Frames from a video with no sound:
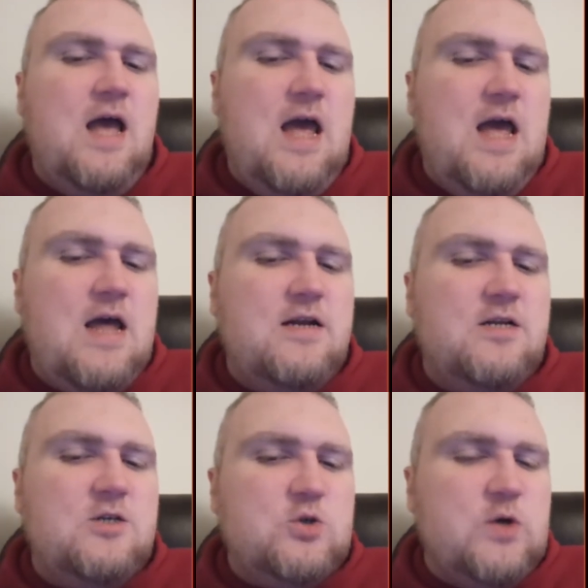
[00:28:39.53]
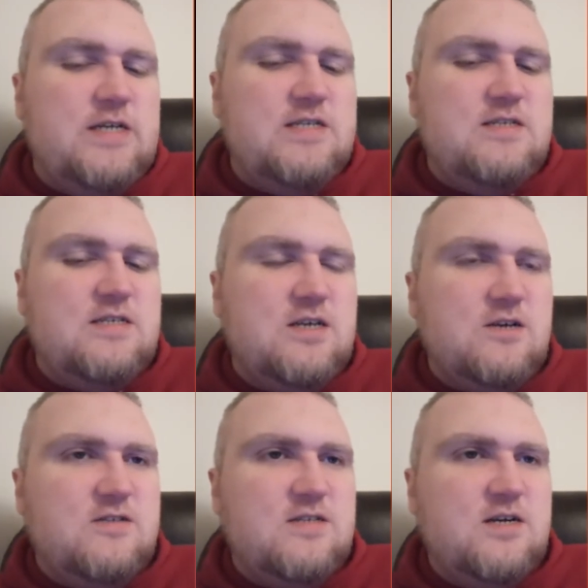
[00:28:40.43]
And Trent is to
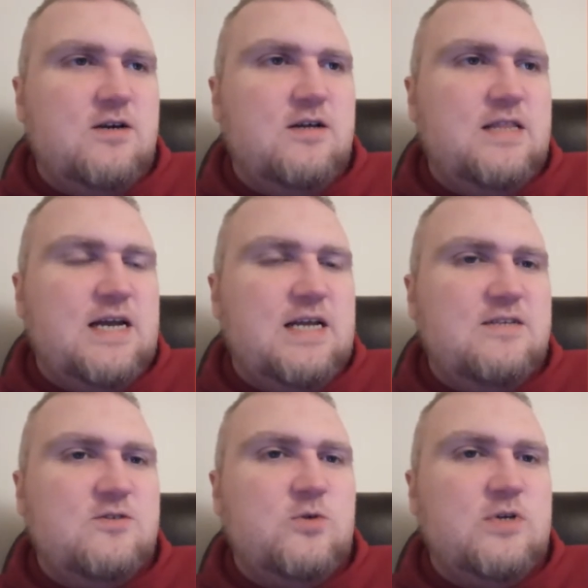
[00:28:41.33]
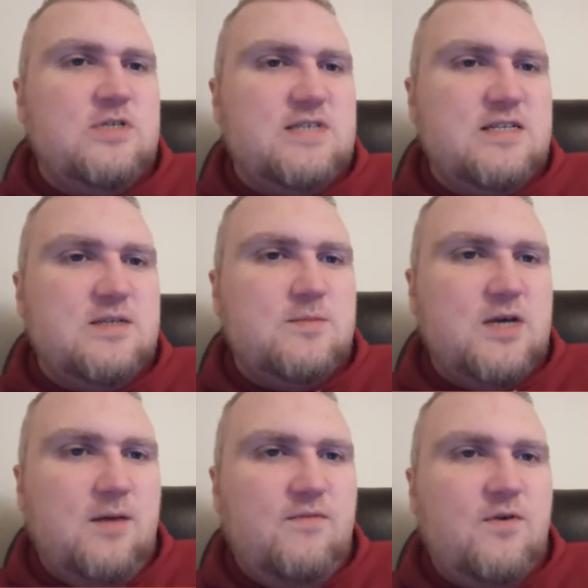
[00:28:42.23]
tell Sarah that he's going to set
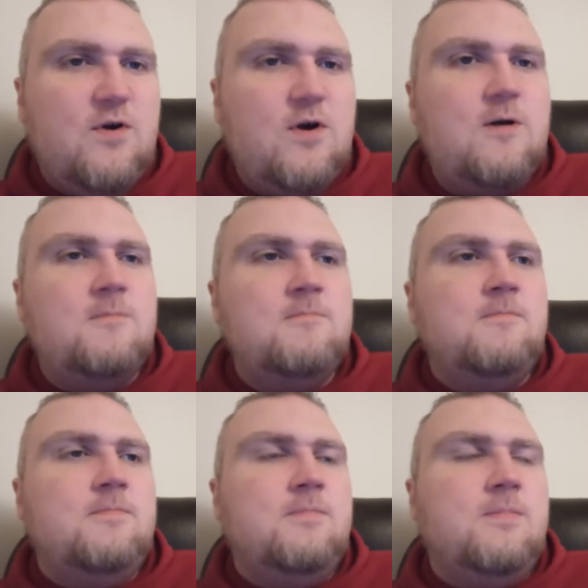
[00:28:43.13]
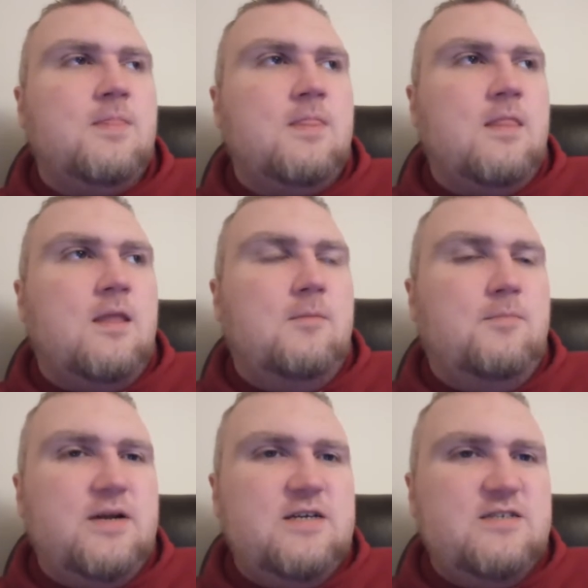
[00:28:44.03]
something up for her,
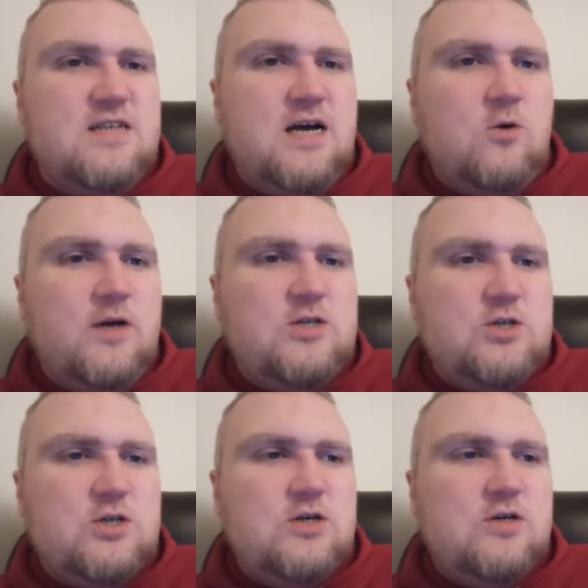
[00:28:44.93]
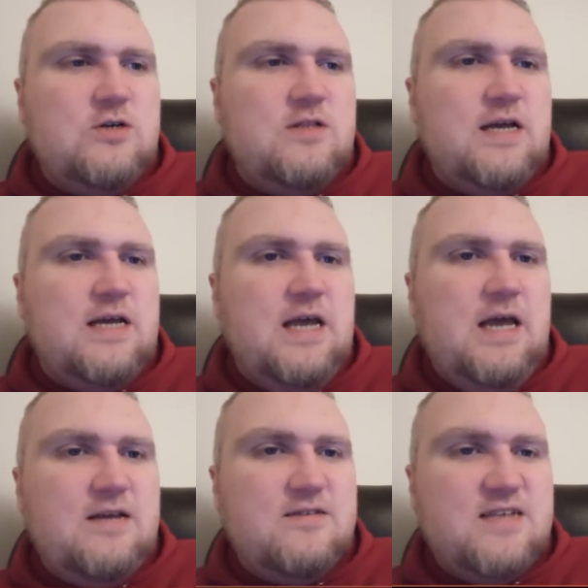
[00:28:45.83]
but he's not quite sure, like,
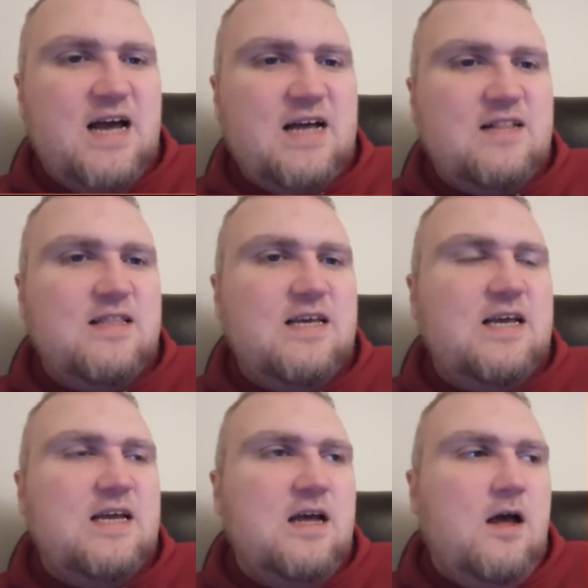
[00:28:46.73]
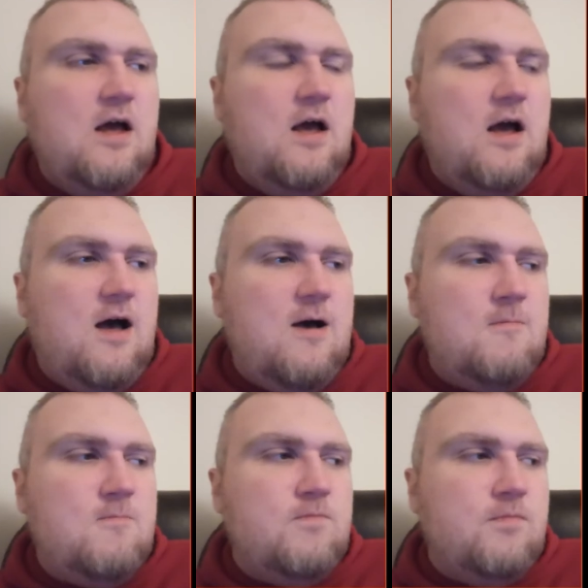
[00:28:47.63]
exactly
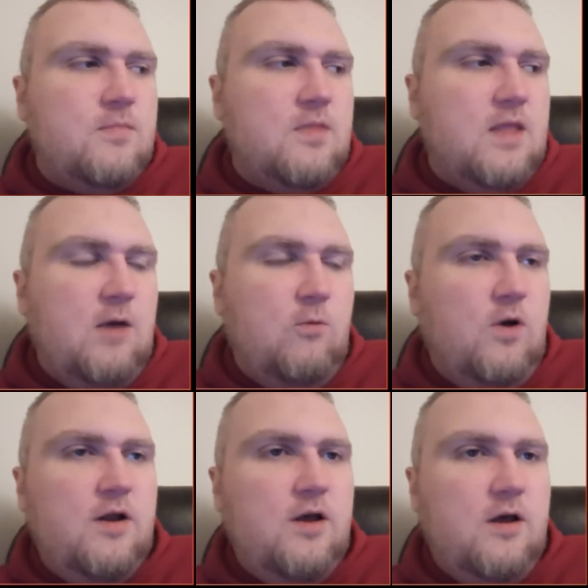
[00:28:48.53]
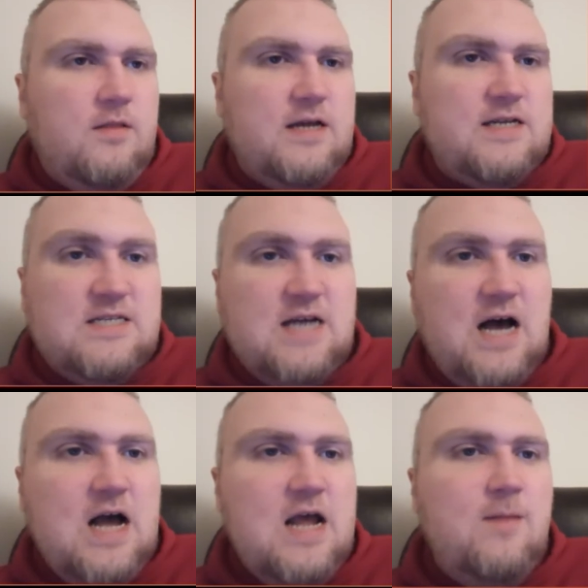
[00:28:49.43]
um, at what, like,
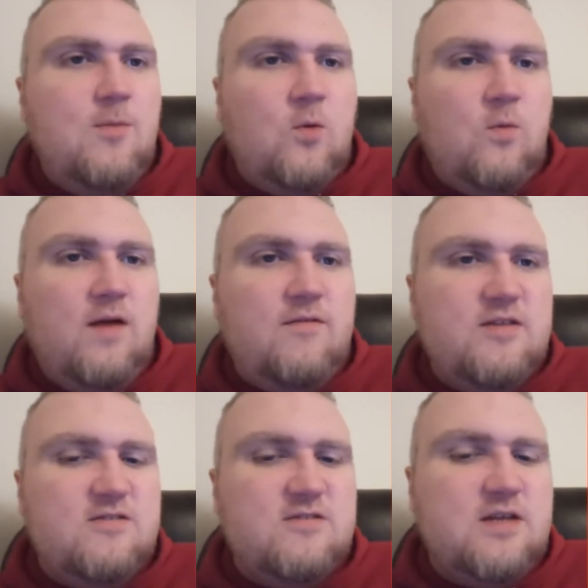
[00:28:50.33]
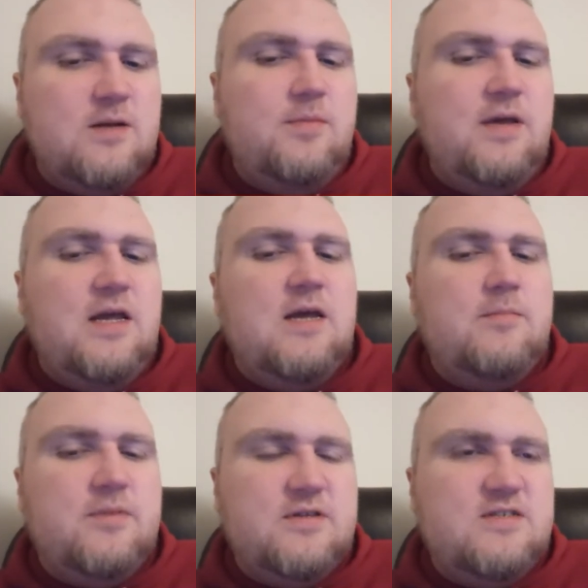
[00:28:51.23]
time or whatever this is going to be.
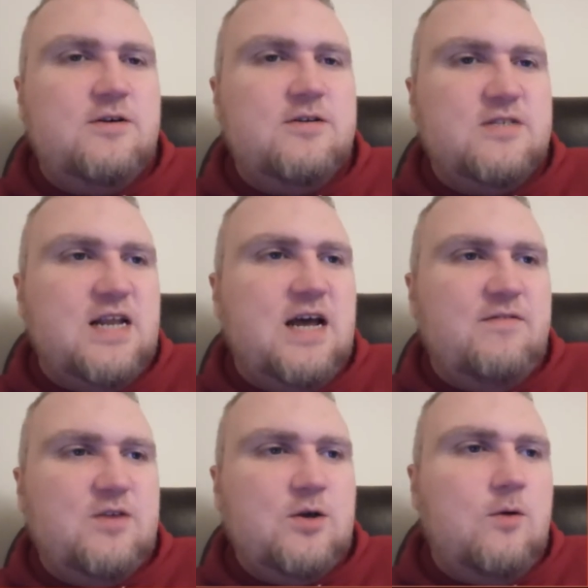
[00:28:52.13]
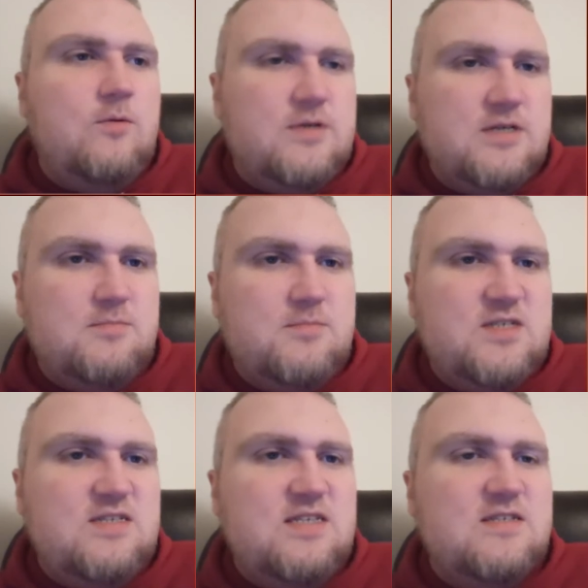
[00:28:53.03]
But Sarah's going to have to go to, to
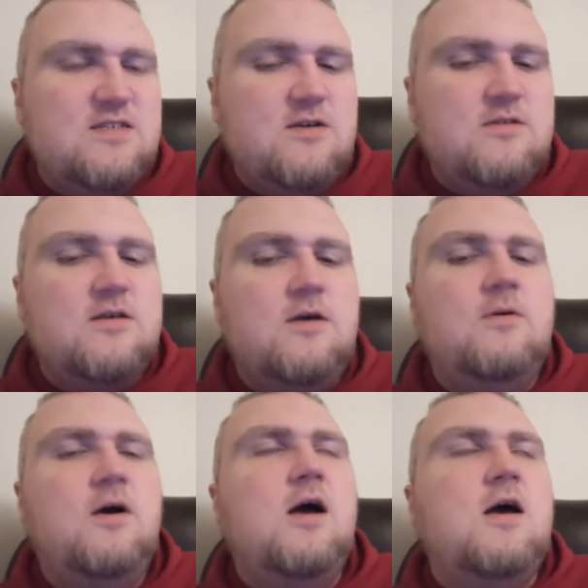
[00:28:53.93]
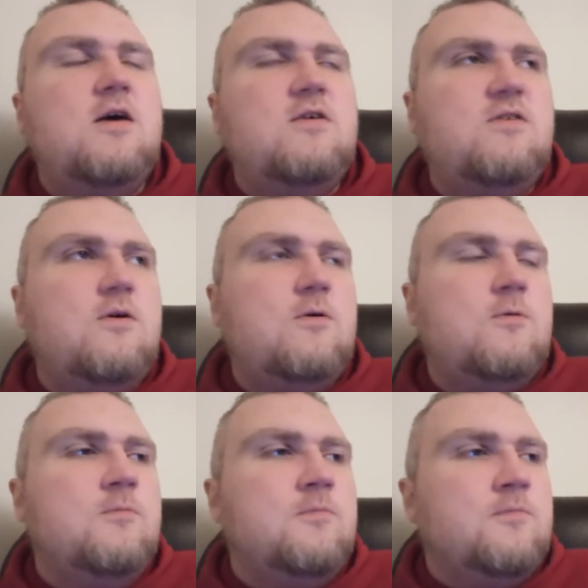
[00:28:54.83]
see this also.
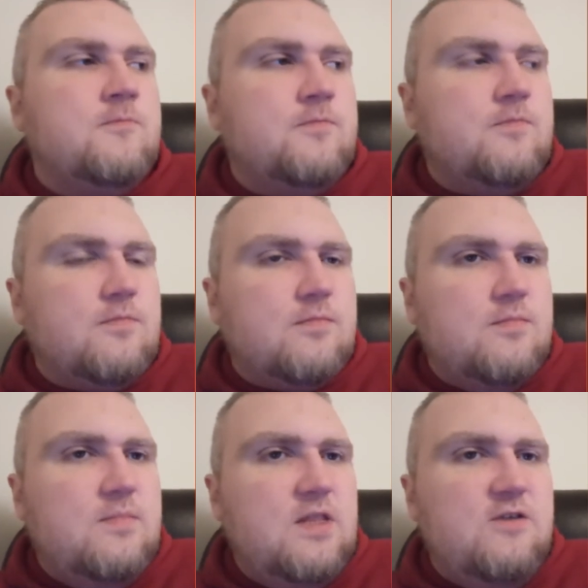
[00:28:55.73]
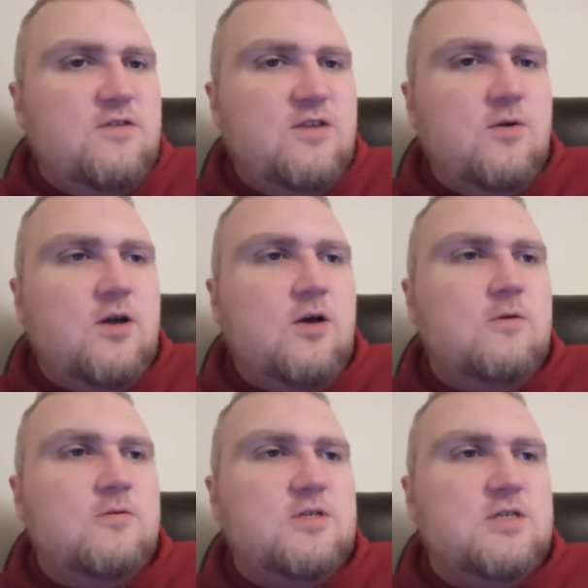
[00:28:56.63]
So Sarah
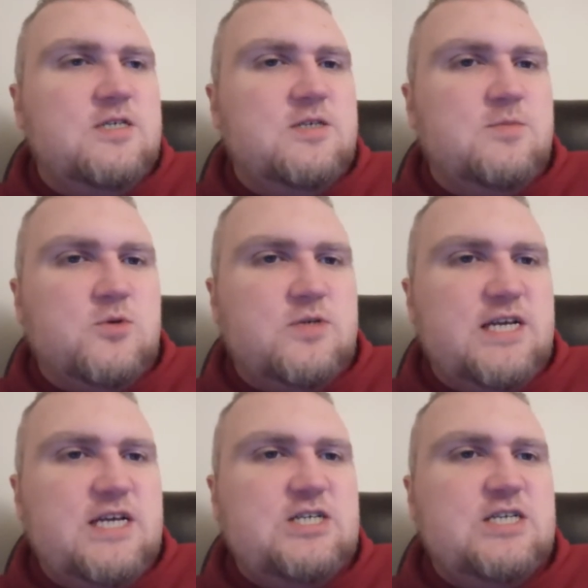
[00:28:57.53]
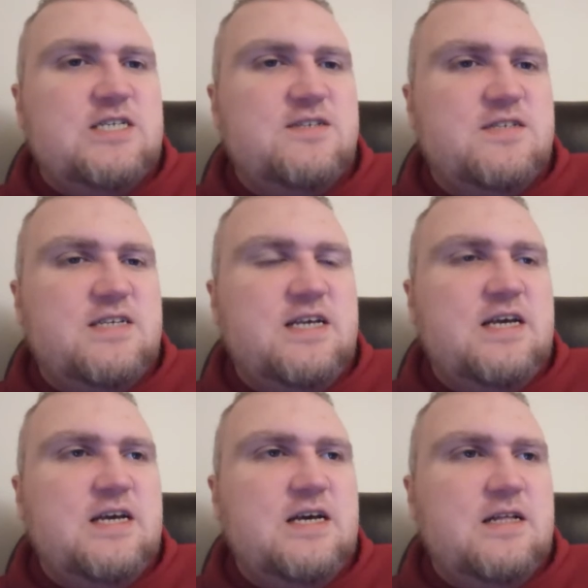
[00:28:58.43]
goes to this mortician to
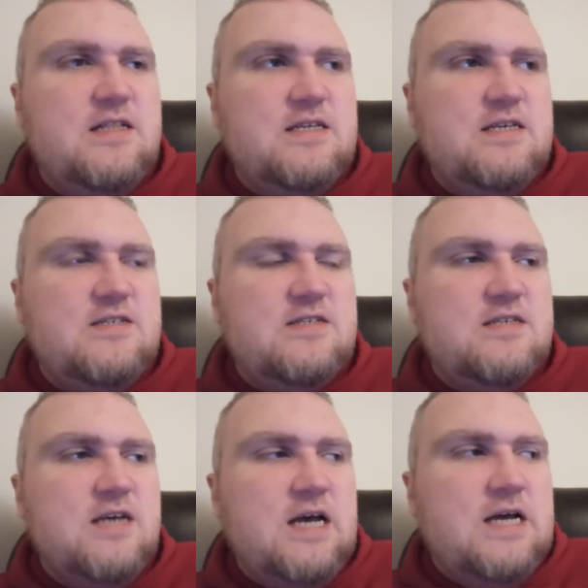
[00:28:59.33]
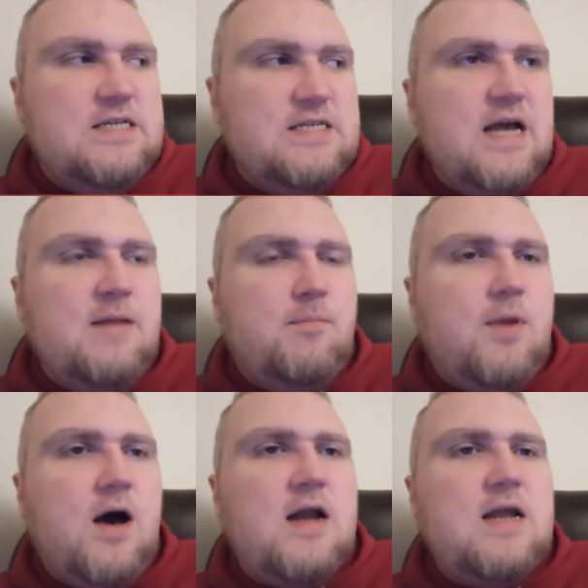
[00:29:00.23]
see this dead
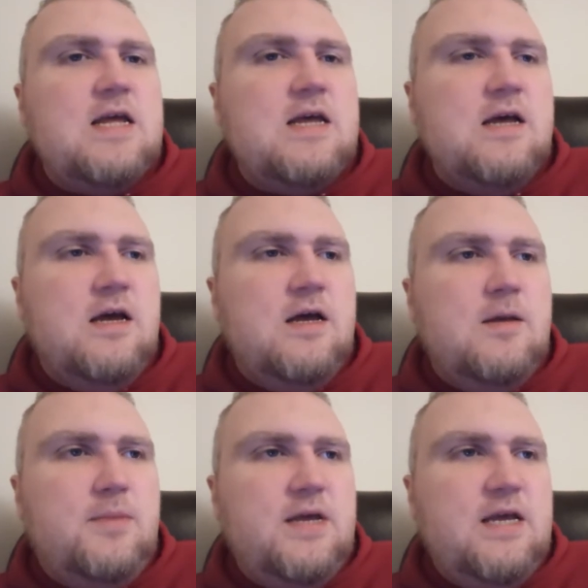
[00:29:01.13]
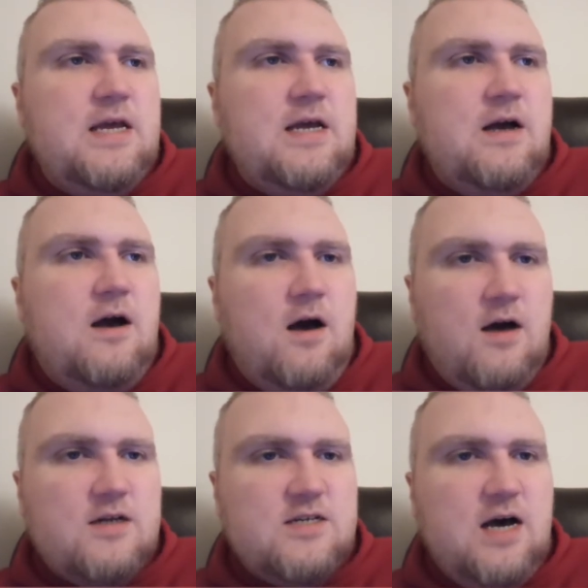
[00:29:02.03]
body being
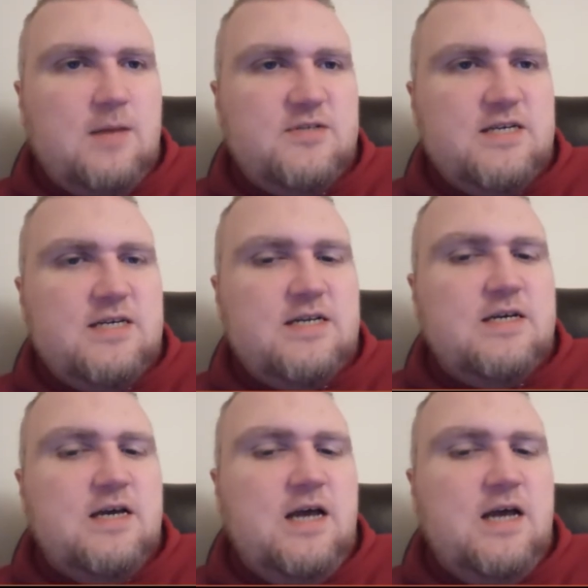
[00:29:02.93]
autopsied.